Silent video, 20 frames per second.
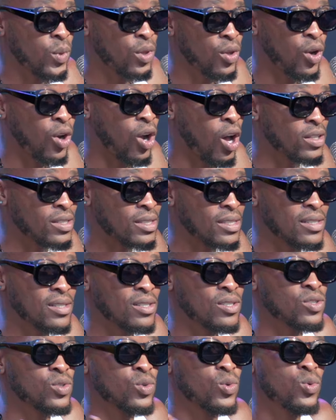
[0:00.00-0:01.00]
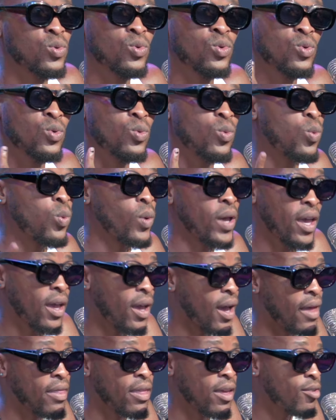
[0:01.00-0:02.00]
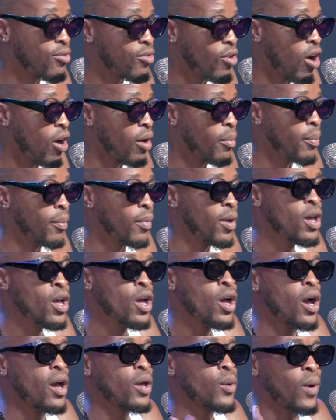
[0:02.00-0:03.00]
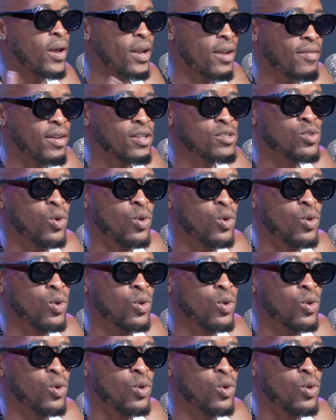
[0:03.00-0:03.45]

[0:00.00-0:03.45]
with your content, where are they from, and whatever.